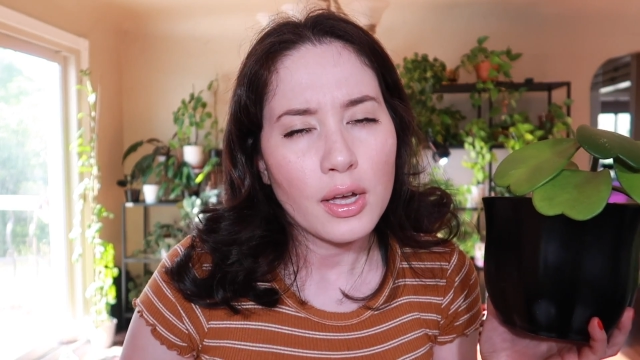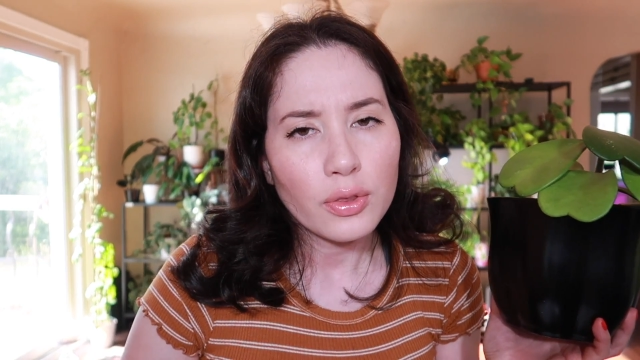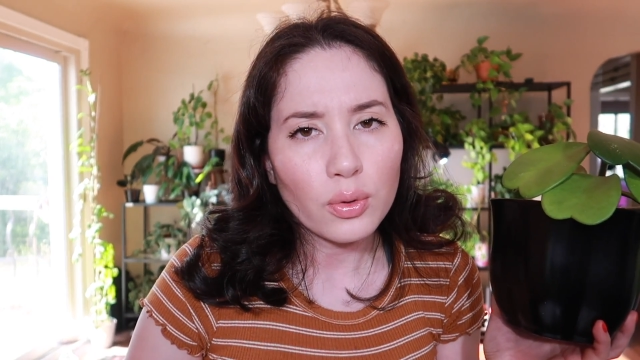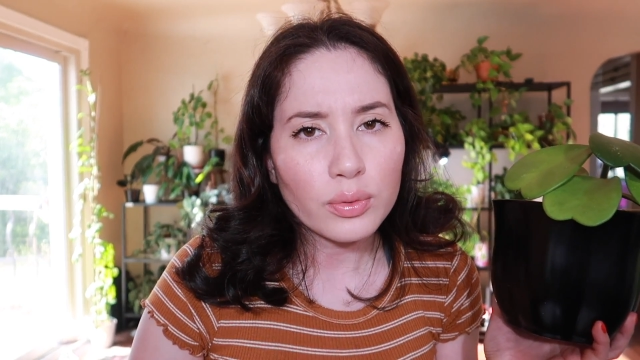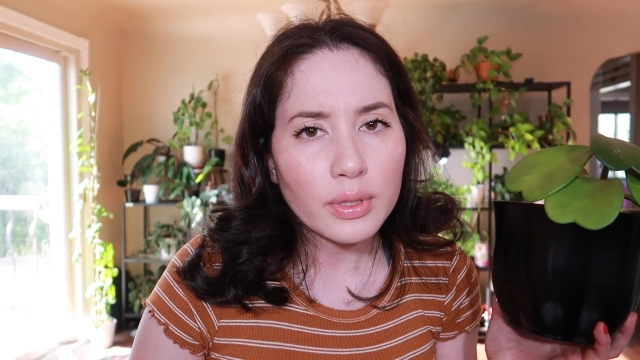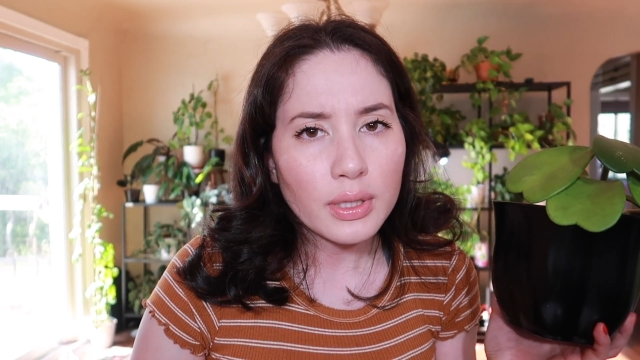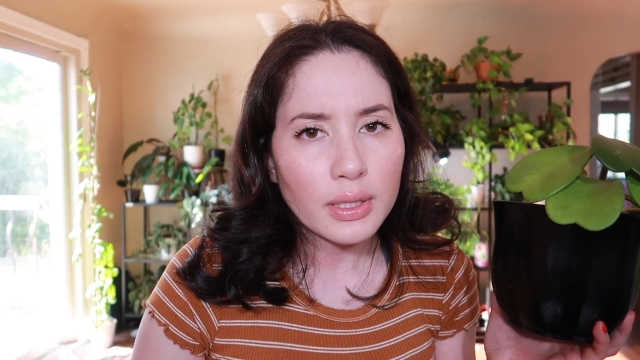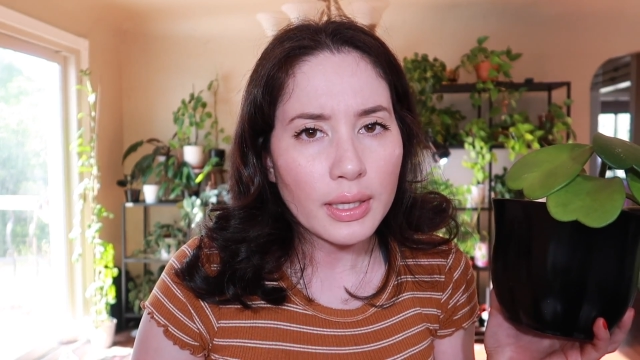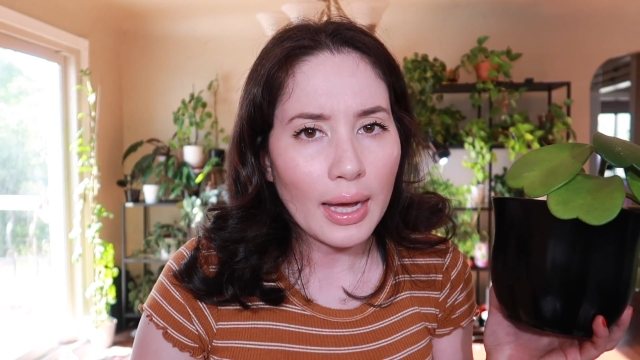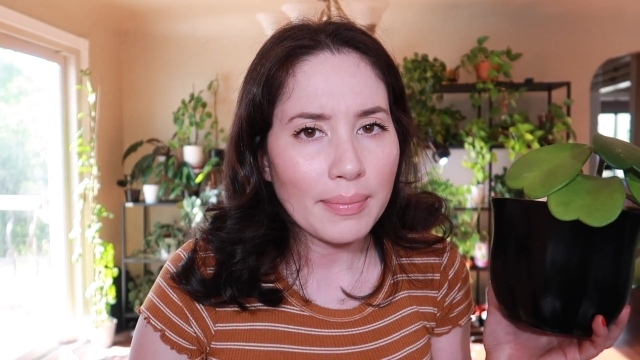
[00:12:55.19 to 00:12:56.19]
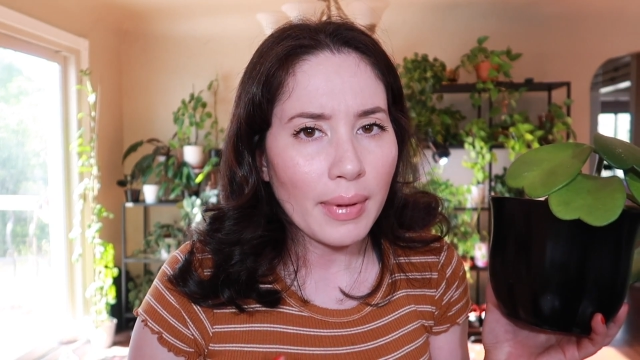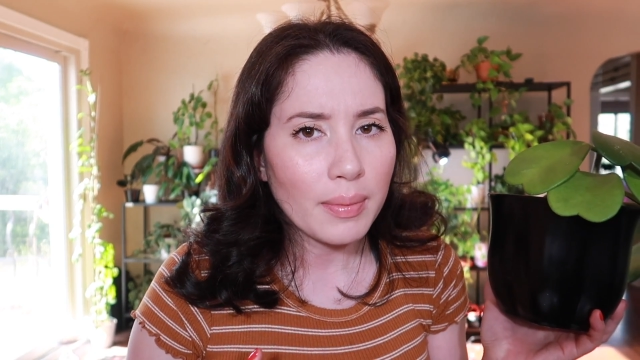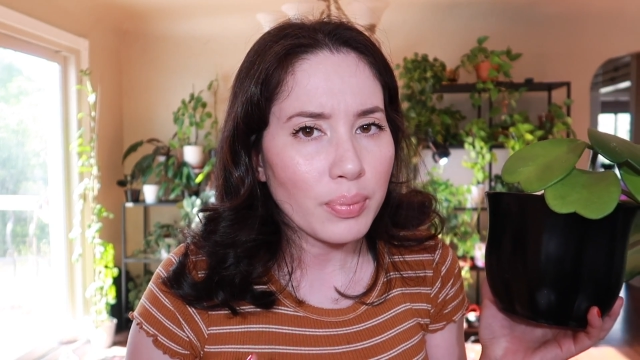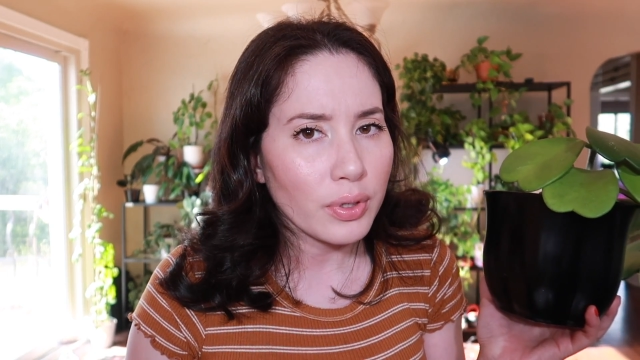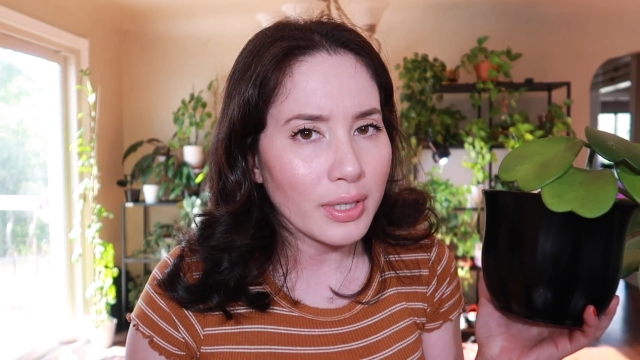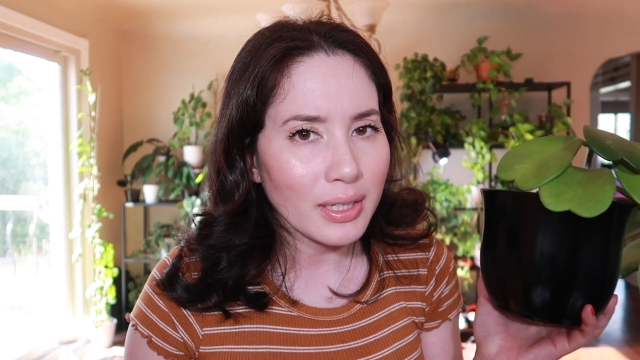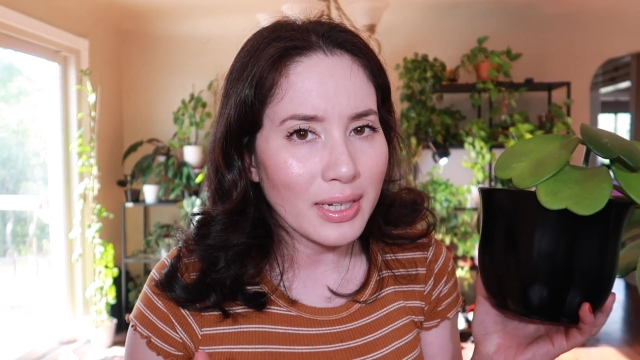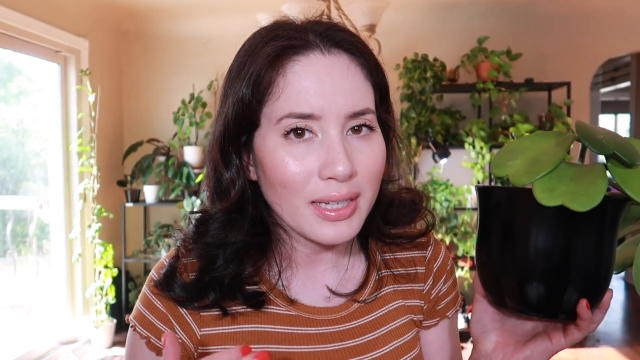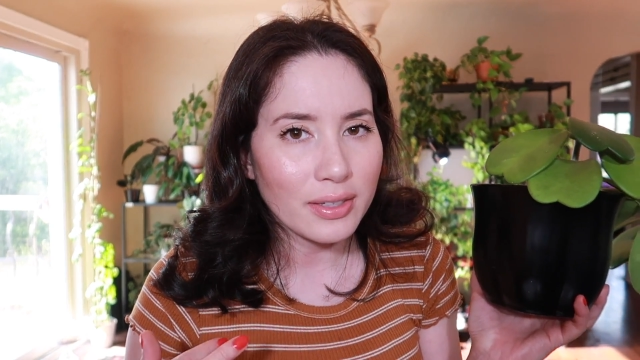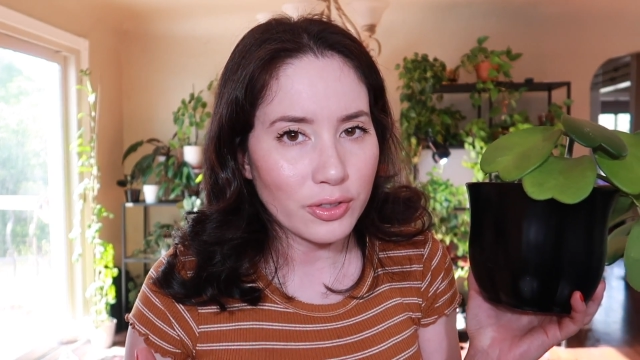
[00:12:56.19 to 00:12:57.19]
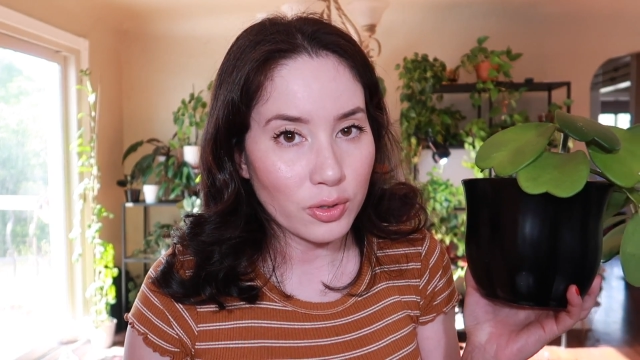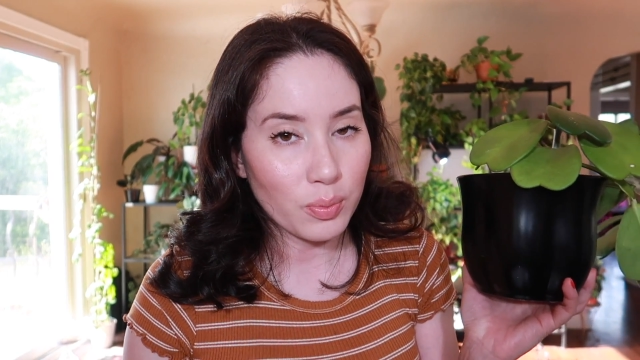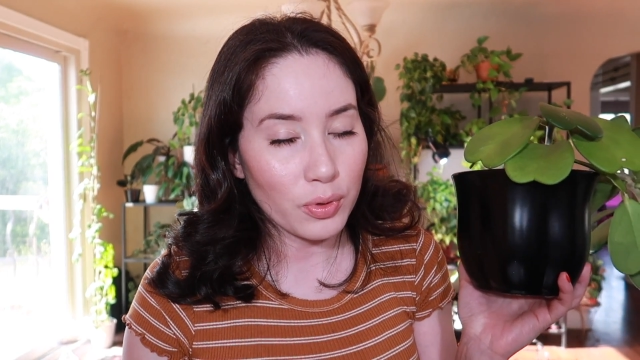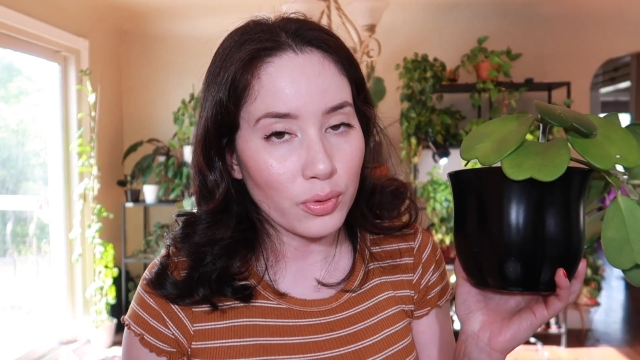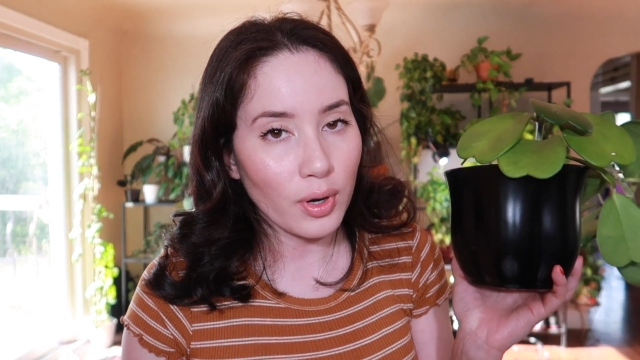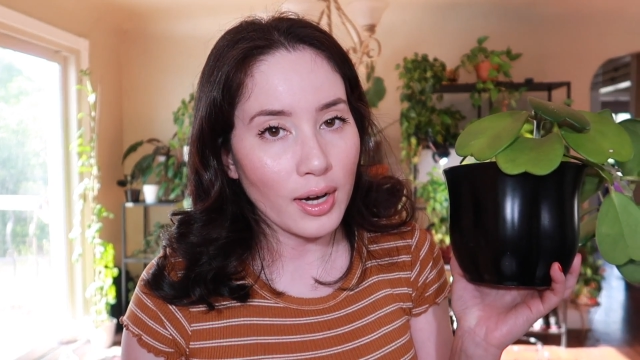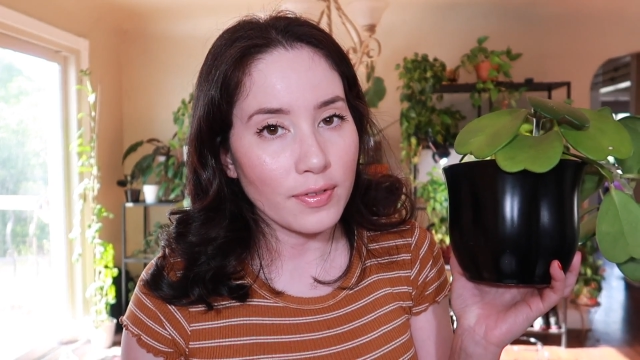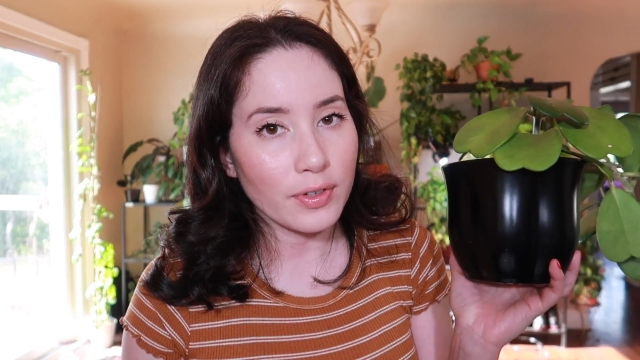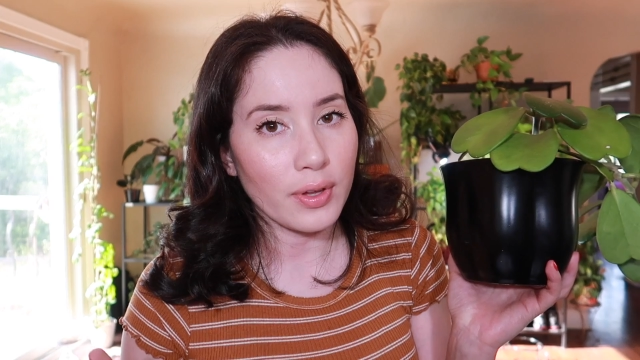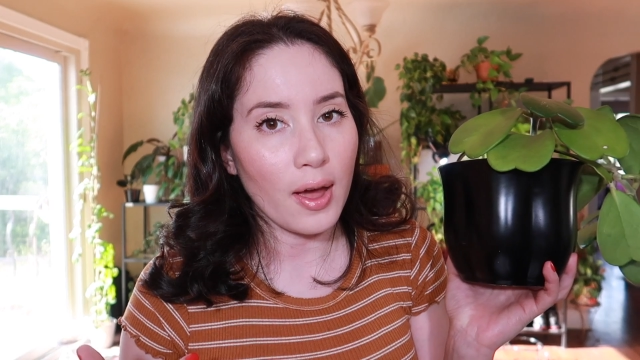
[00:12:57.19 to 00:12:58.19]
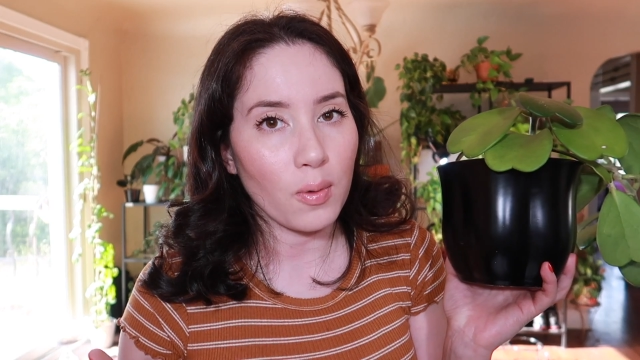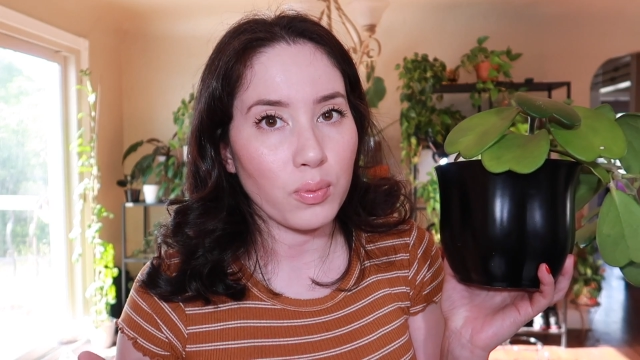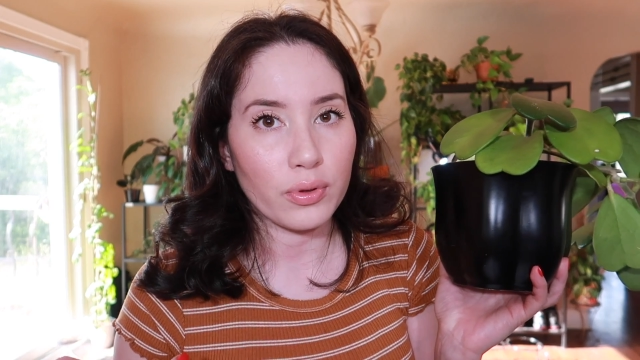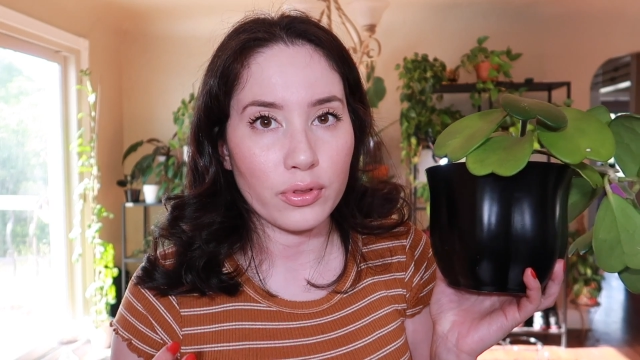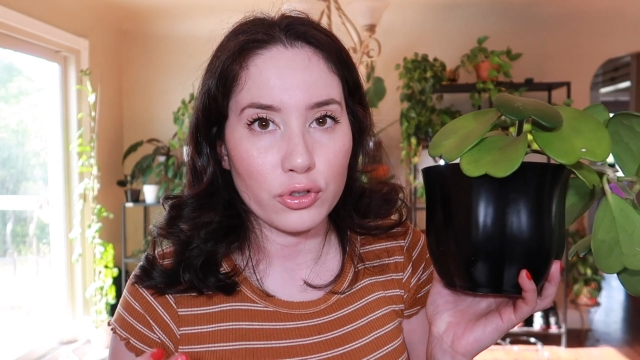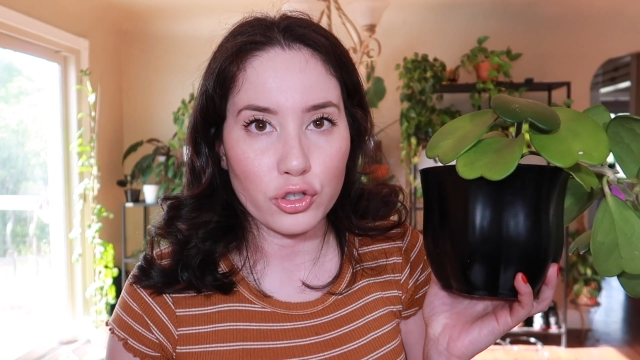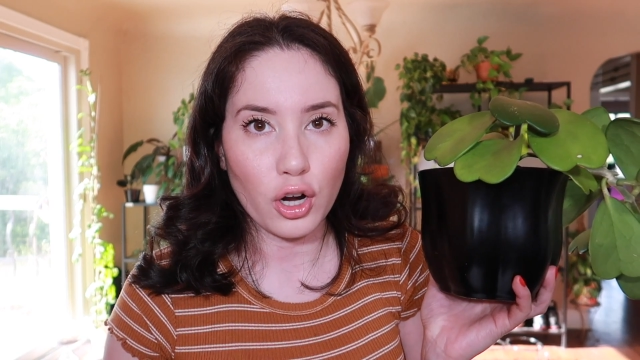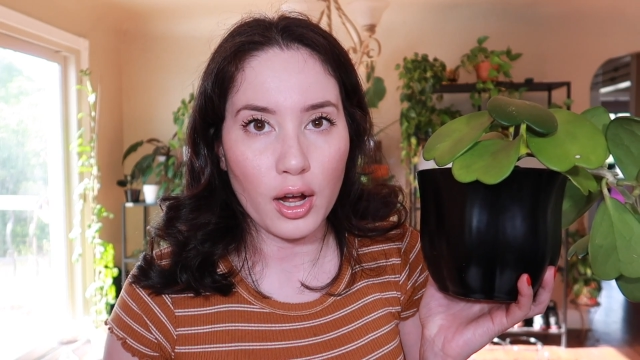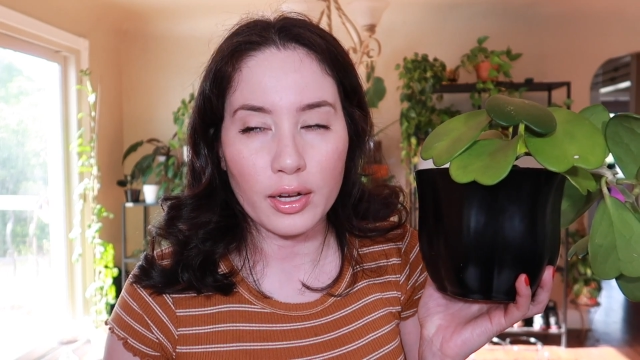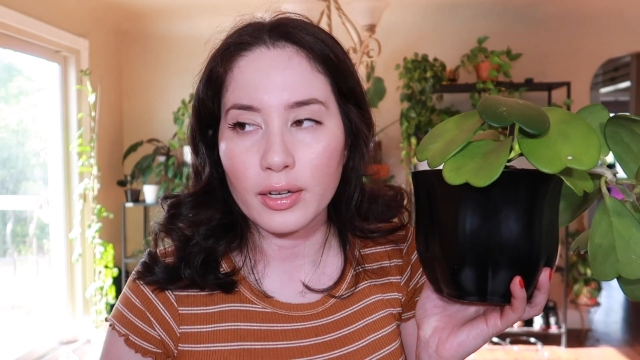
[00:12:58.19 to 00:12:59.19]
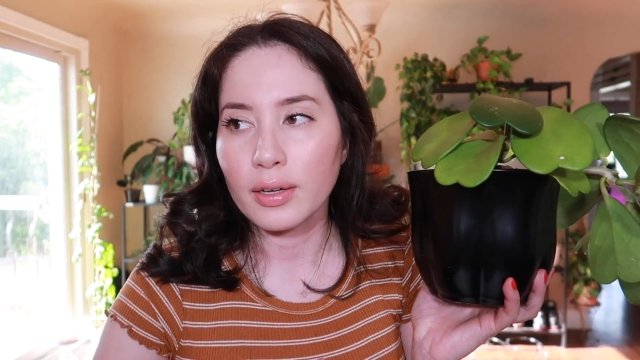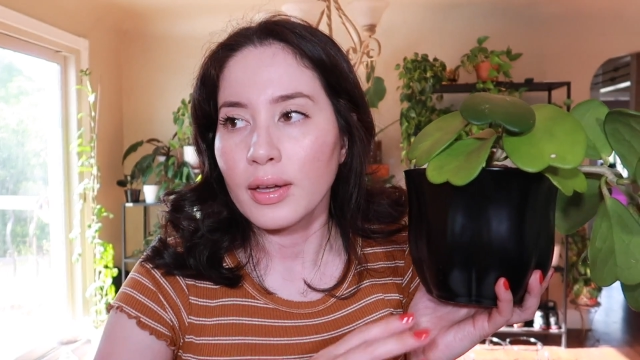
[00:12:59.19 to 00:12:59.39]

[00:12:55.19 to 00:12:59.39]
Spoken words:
The only thing that I might put in it is Super Thrive to help with the shock.